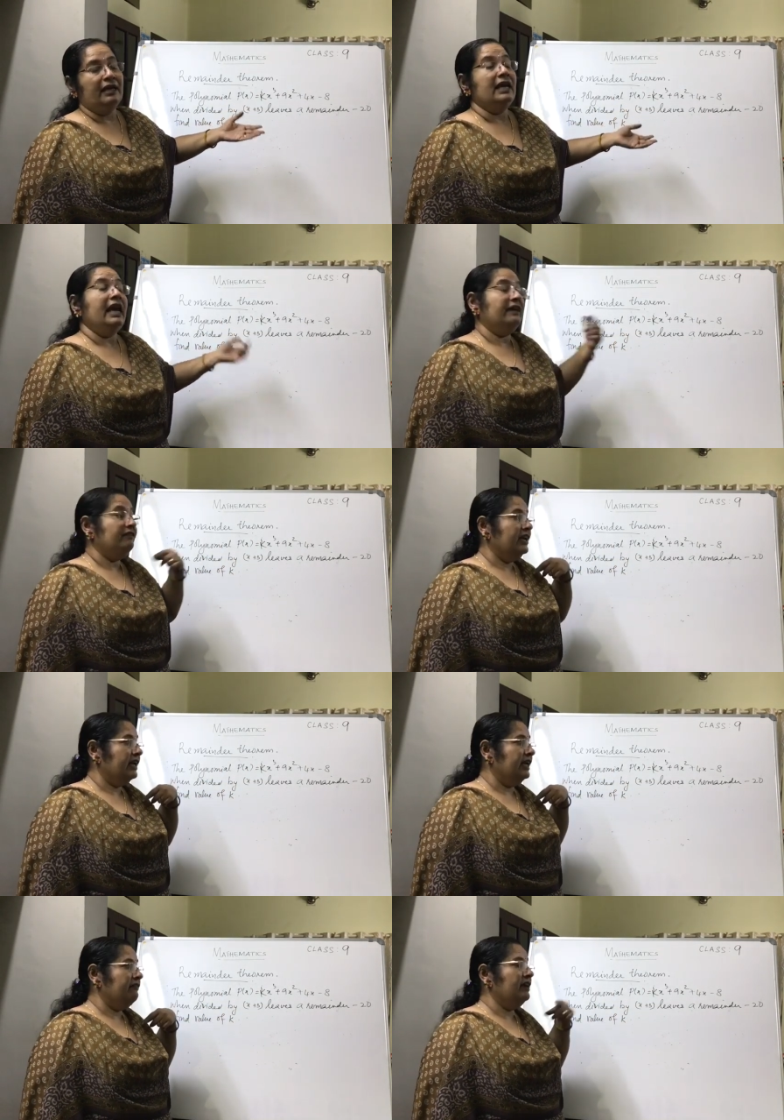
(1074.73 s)
And we are
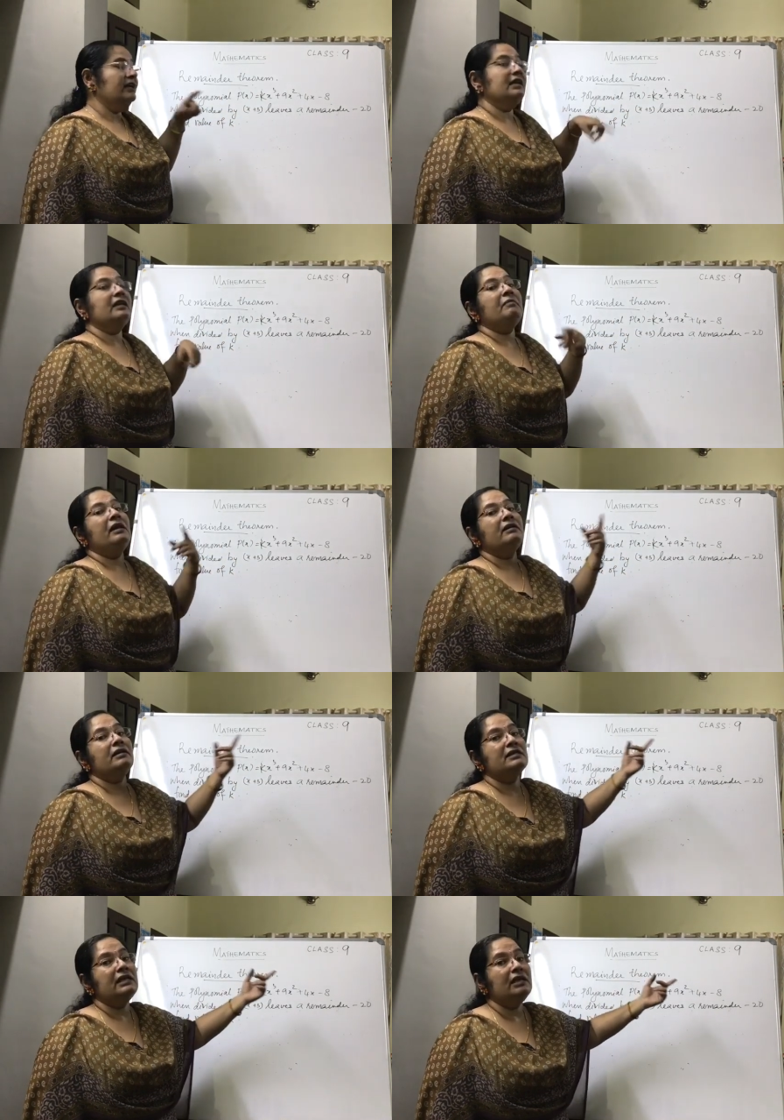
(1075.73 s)
given the remainder is
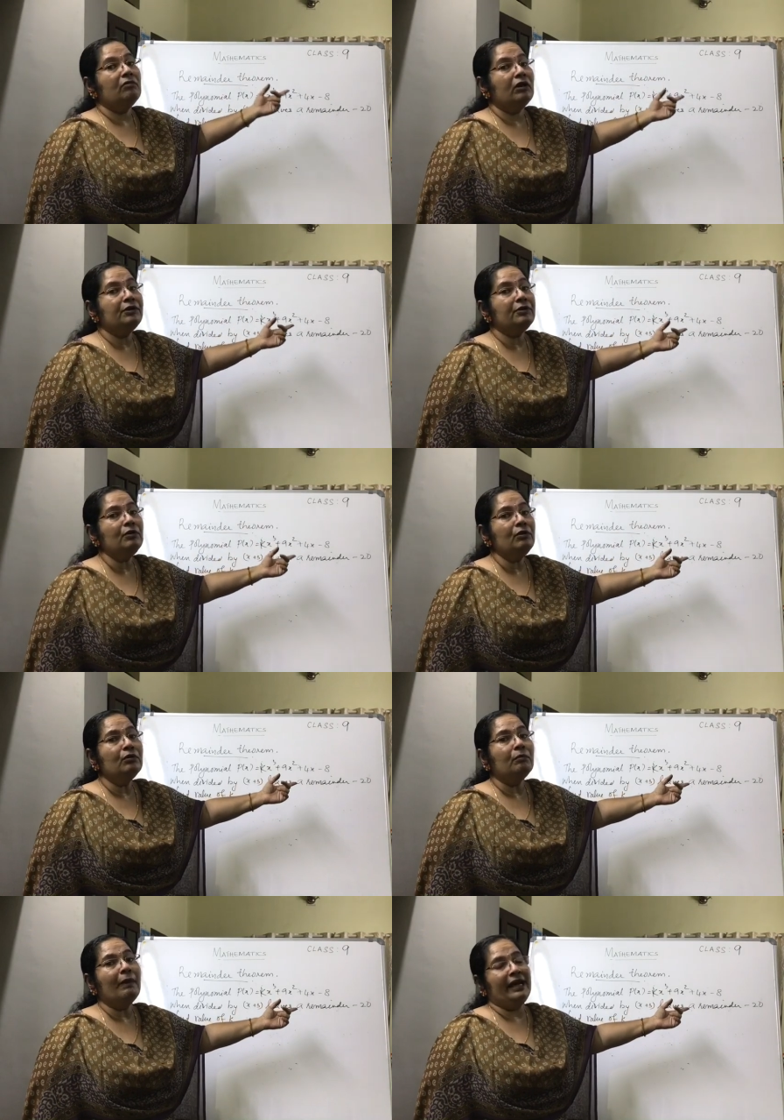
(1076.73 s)
equal to
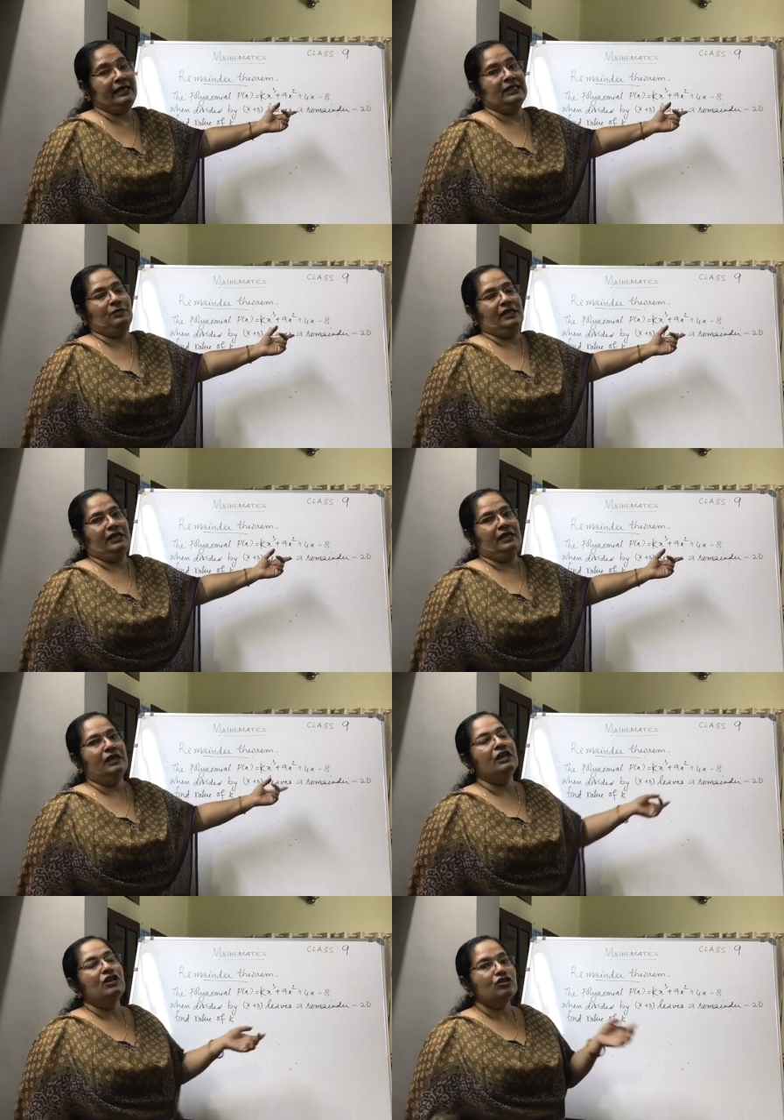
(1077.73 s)
minus 20.
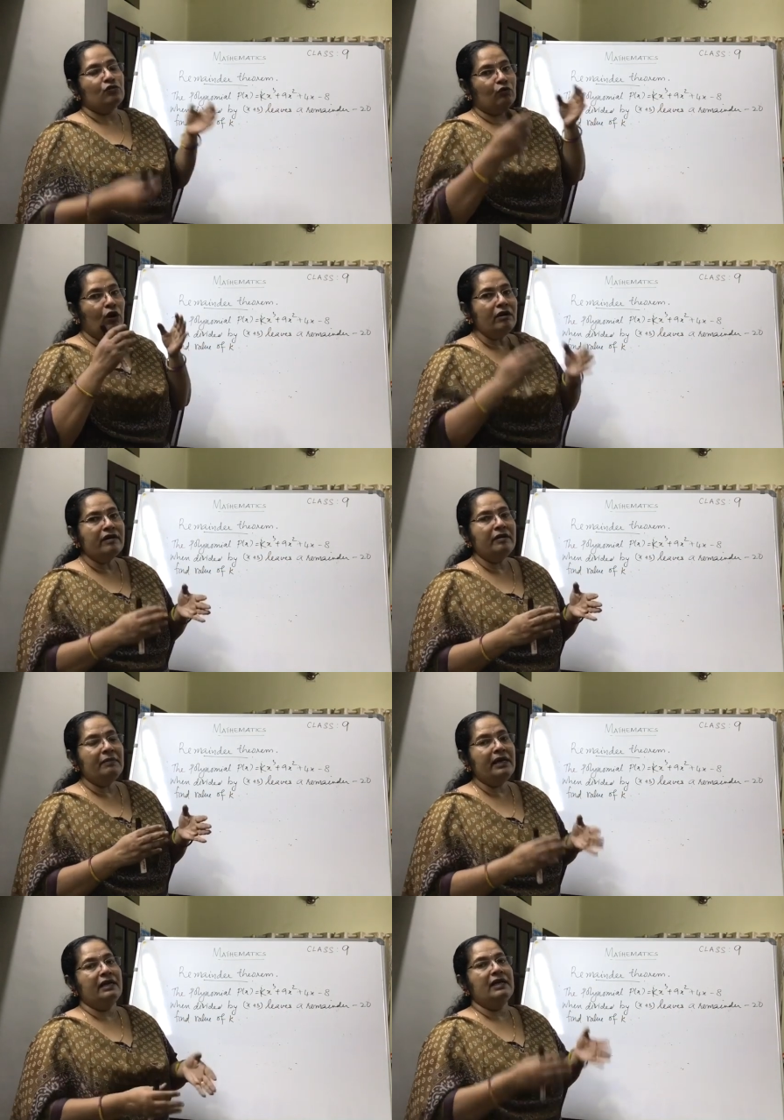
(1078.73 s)
So, what
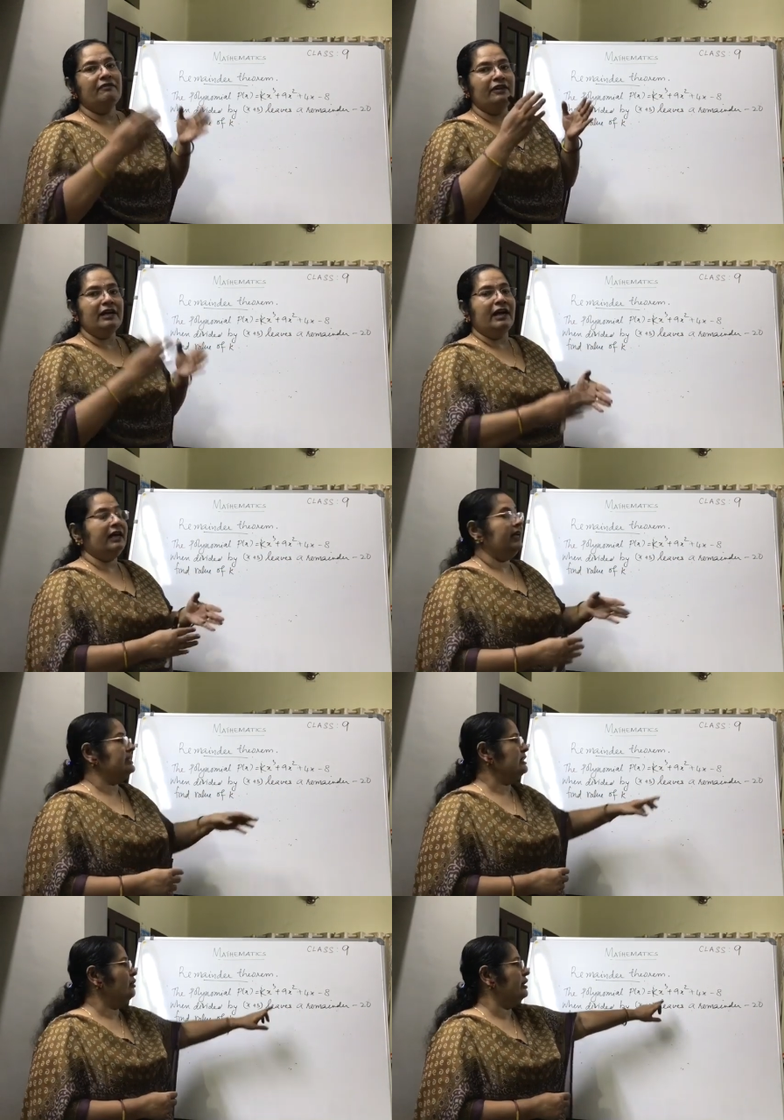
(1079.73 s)
remainder we are
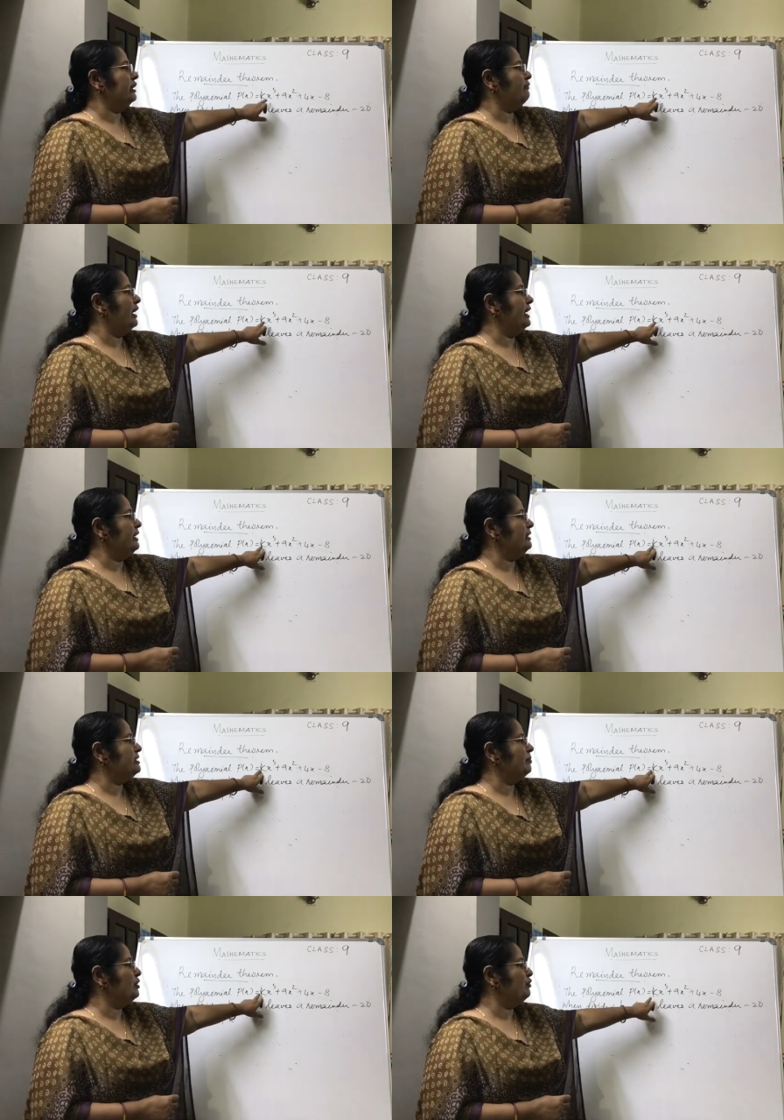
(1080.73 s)
getting on dividing this
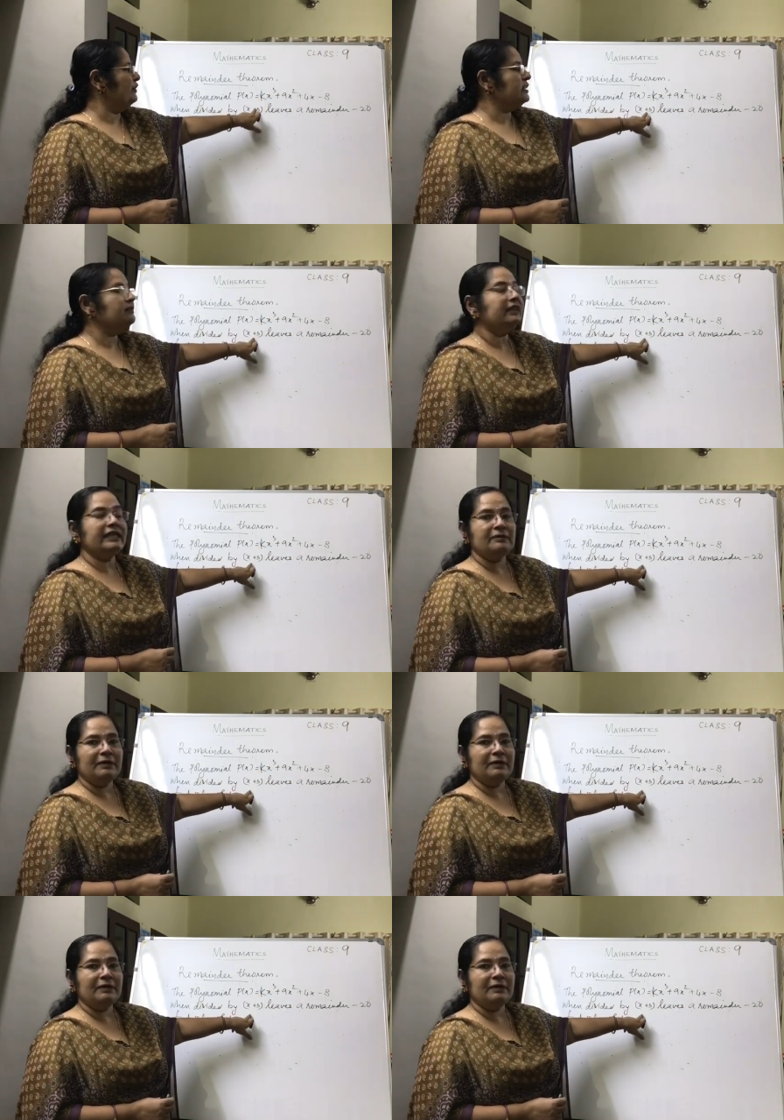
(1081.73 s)
p of x with x plus